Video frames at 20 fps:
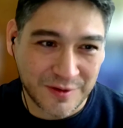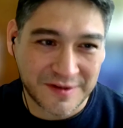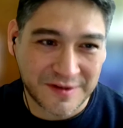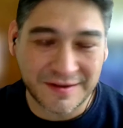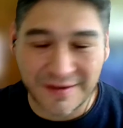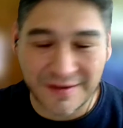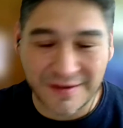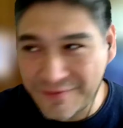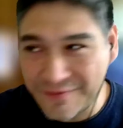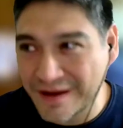the
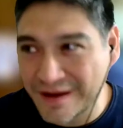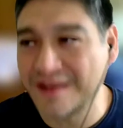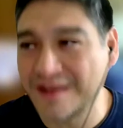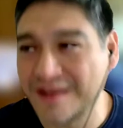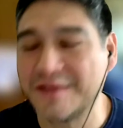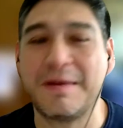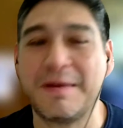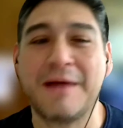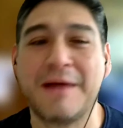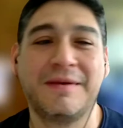
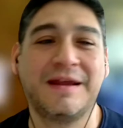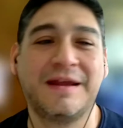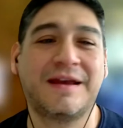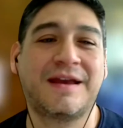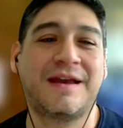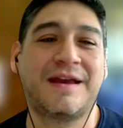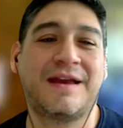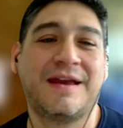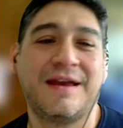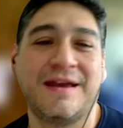certificate's
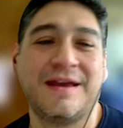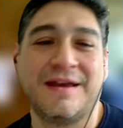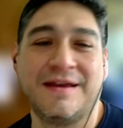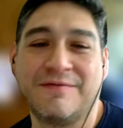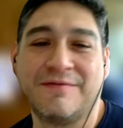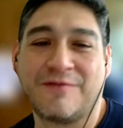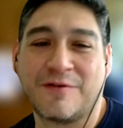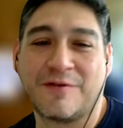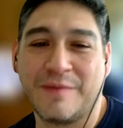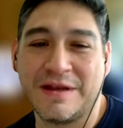public
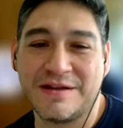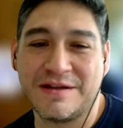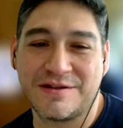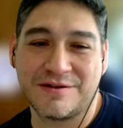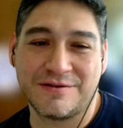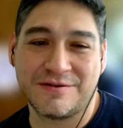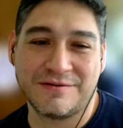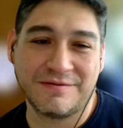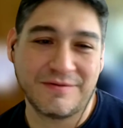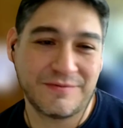key
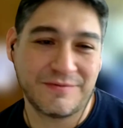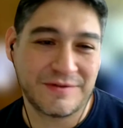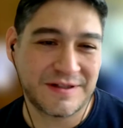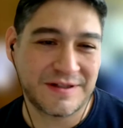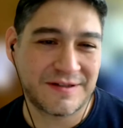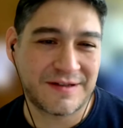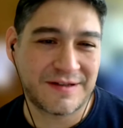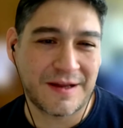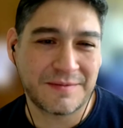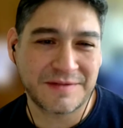information,
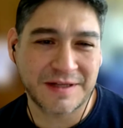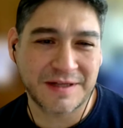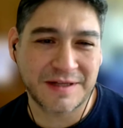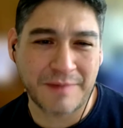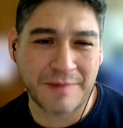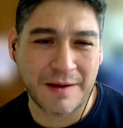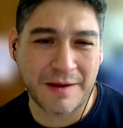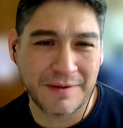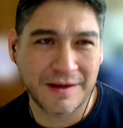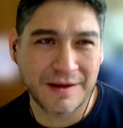which is
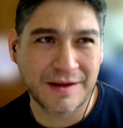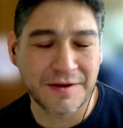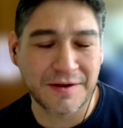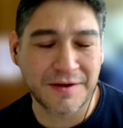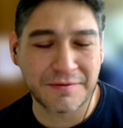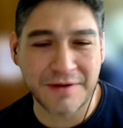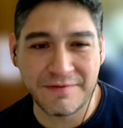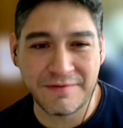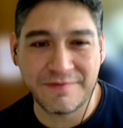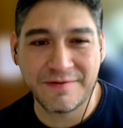subject public
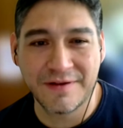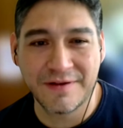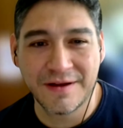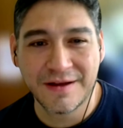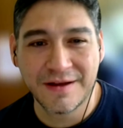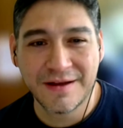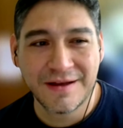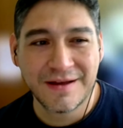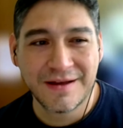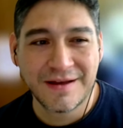key ref.
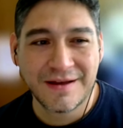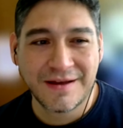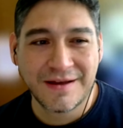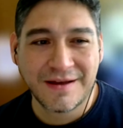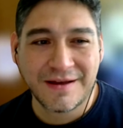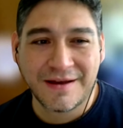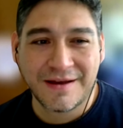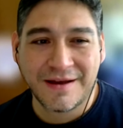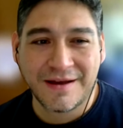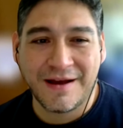
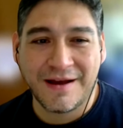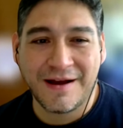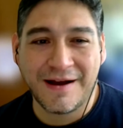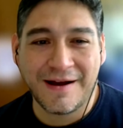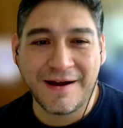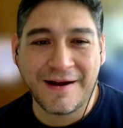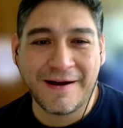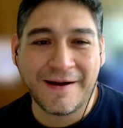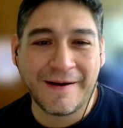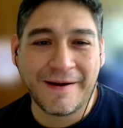
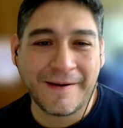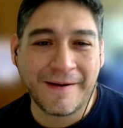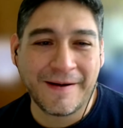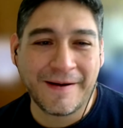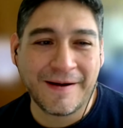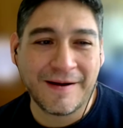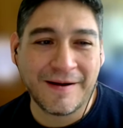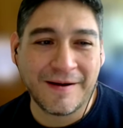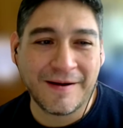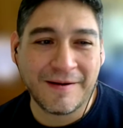
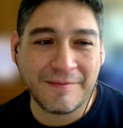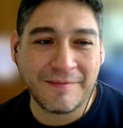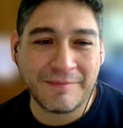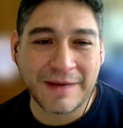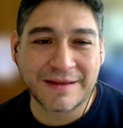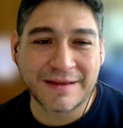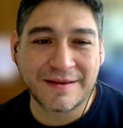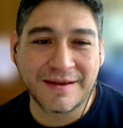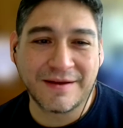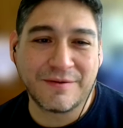
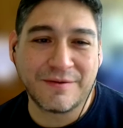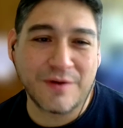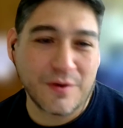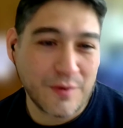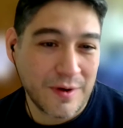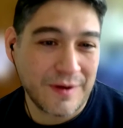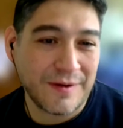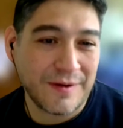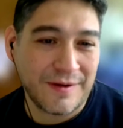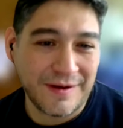But
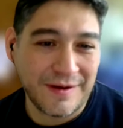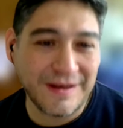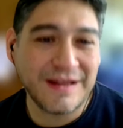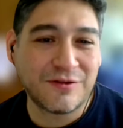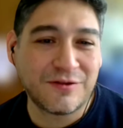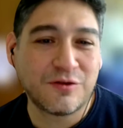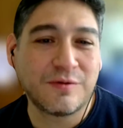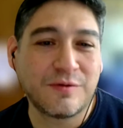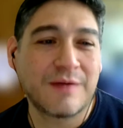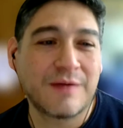we will
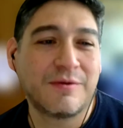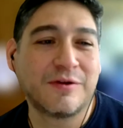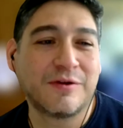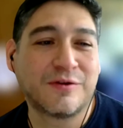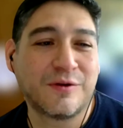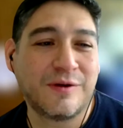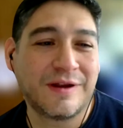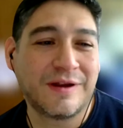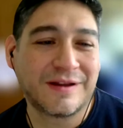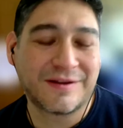need to be
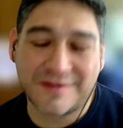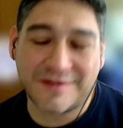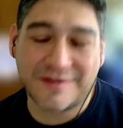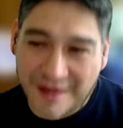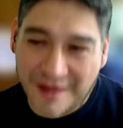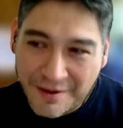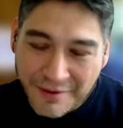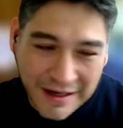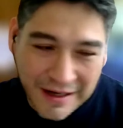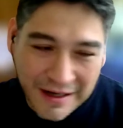able to link
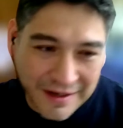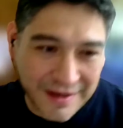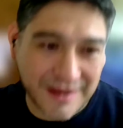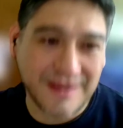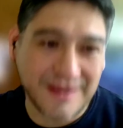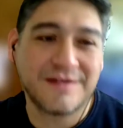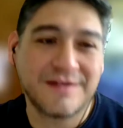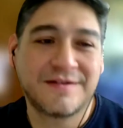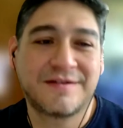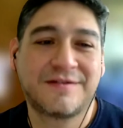several
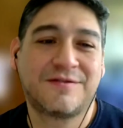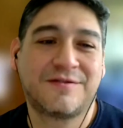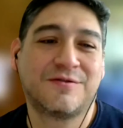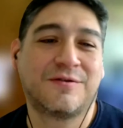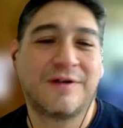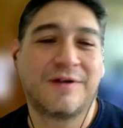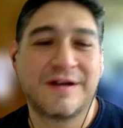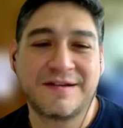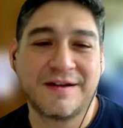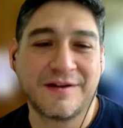keys
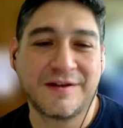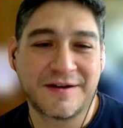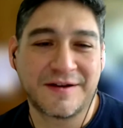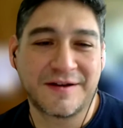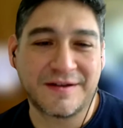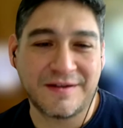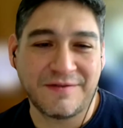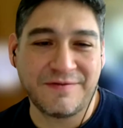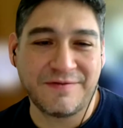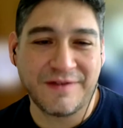to a single
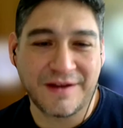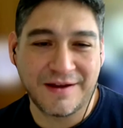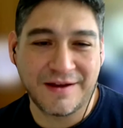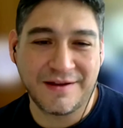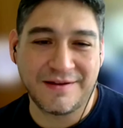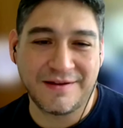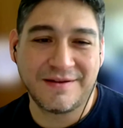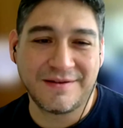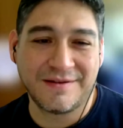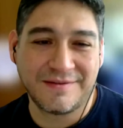
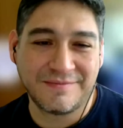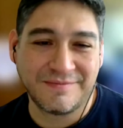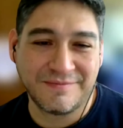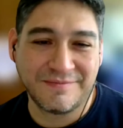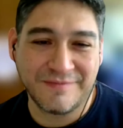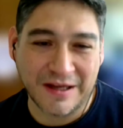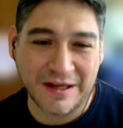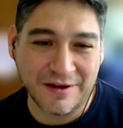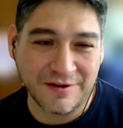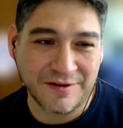certificate
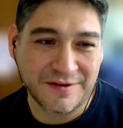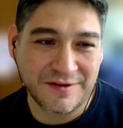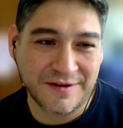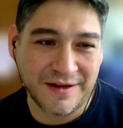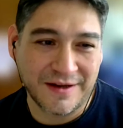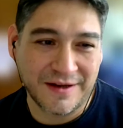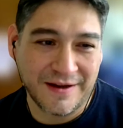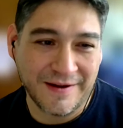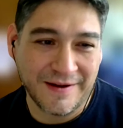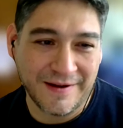
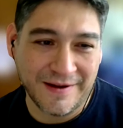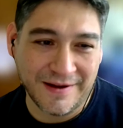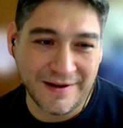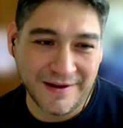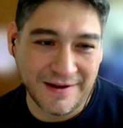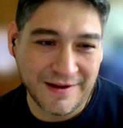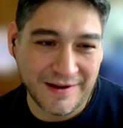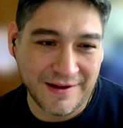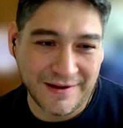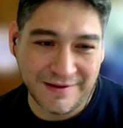because
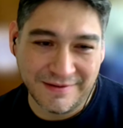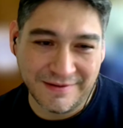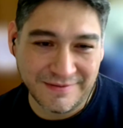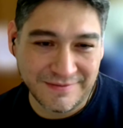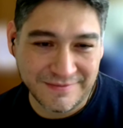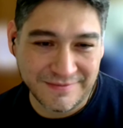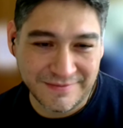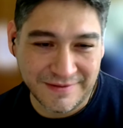well,